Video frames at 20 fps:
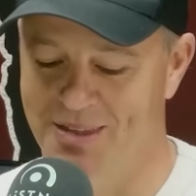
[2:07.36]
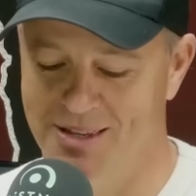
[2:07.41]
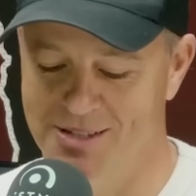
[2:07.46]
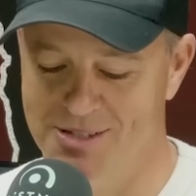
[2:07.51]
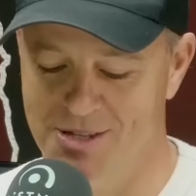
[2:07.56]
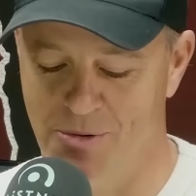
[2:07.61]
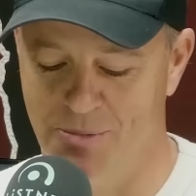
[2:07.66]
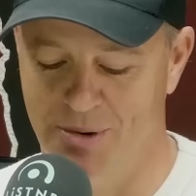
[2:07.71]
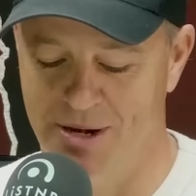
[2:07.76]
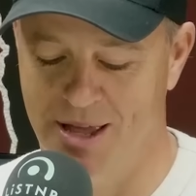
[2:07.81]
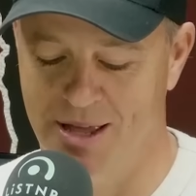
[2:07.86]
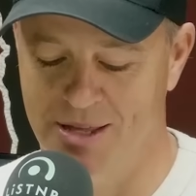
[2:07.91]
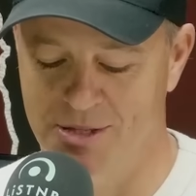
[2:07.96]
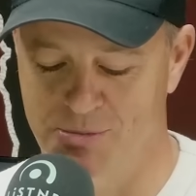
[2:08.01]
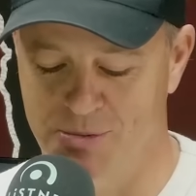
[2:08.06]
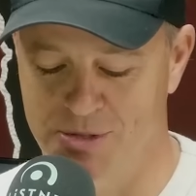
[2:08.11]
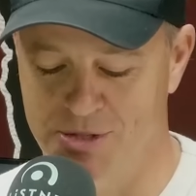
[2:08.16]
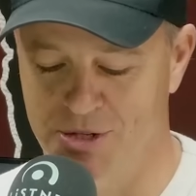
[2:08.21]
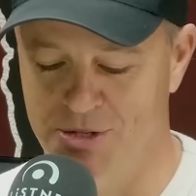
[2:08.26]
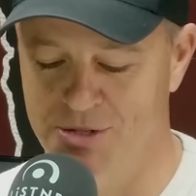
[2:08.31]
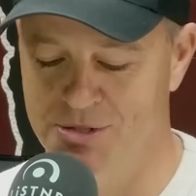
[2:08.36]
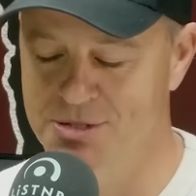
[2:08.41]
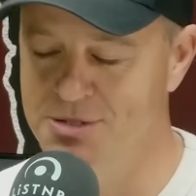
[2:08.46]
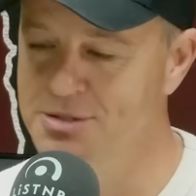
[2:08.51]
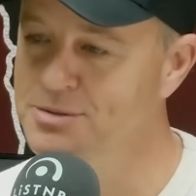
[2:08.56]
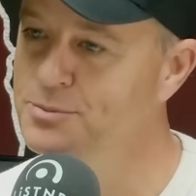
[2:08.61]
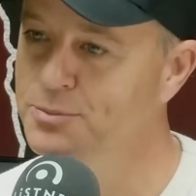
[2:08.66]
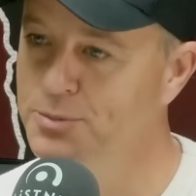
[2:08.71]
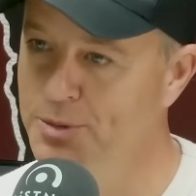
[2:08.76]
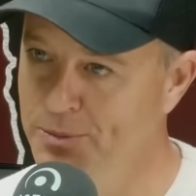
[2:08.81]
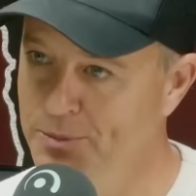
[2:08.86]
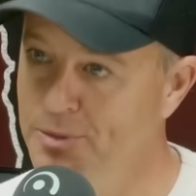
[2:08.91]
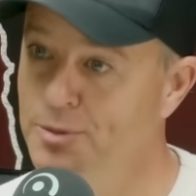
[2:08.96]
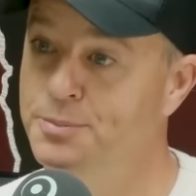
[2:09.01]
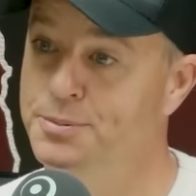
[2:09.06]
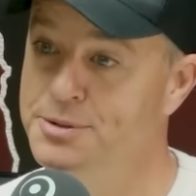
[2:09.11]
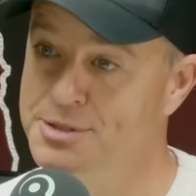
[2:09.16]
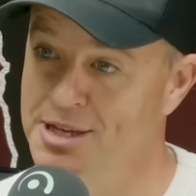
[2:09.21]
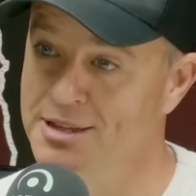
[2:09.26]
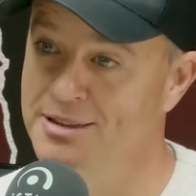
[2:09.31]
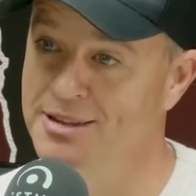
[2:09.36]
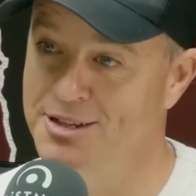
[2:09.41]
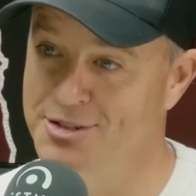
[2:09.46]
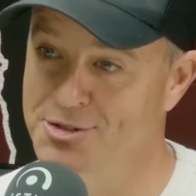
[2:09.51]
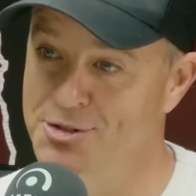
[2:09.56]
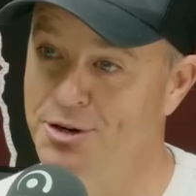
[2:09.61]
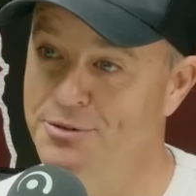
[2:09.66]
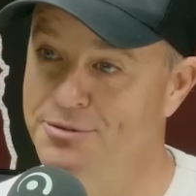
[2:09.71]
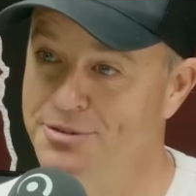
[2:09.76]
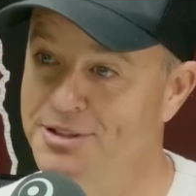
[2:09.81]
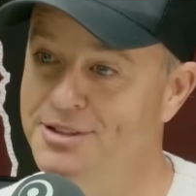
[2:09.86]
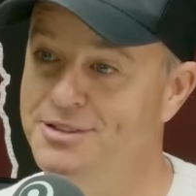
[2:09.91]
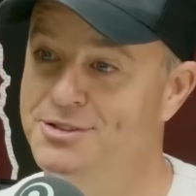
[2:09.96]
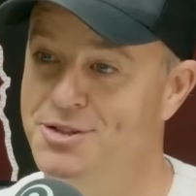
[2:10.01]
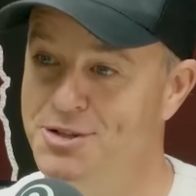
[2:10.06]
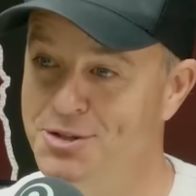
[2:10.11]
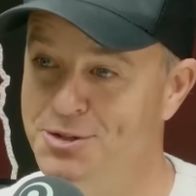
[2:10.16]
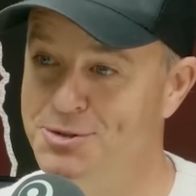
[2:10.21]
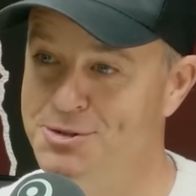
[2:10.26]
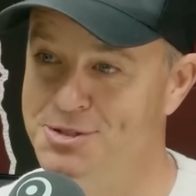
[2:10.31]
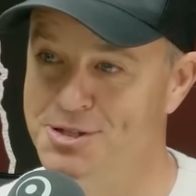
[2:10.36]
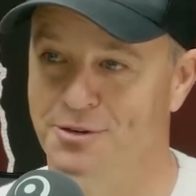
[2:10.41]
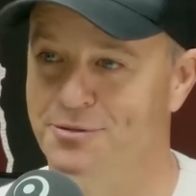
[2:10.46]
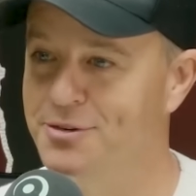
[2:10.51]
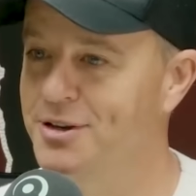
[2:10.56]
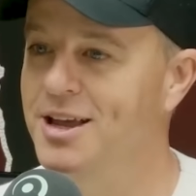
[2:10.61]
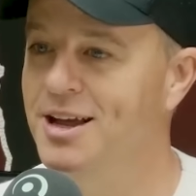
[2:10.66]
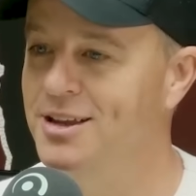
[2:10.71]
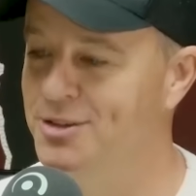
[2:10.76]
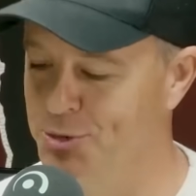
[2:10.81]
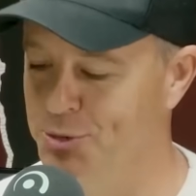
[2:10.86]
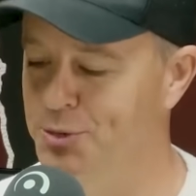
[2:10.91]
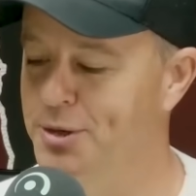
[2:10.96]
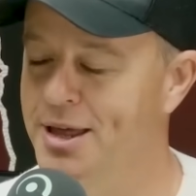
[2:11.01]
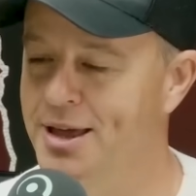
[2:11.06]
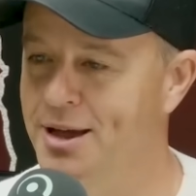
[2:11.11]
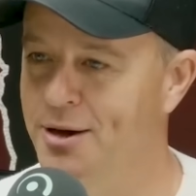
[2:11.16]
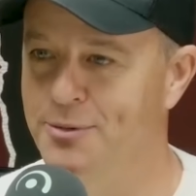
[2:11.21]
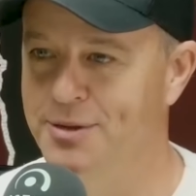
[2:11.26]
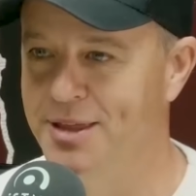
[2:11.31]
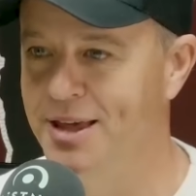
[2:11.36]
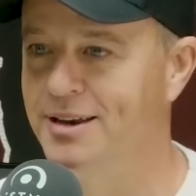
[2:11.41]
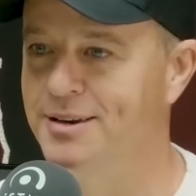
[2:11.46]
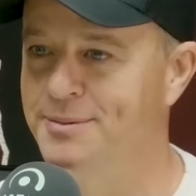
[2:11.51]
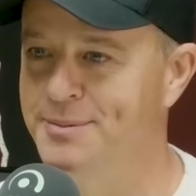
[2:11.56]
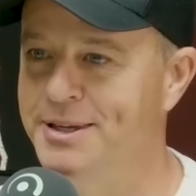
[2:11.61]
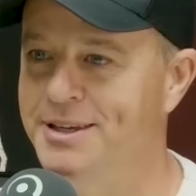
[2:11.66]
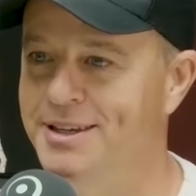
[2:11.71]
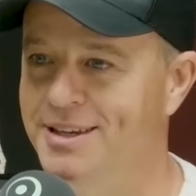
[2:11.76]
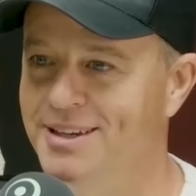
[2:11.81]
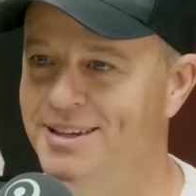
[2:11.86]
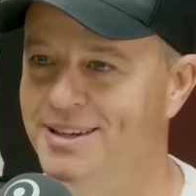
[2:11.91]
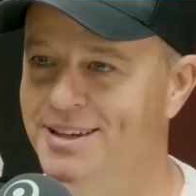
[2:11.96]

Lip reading: So when Hads returns, we will present that trophy to your good self. I can't do it now without him here.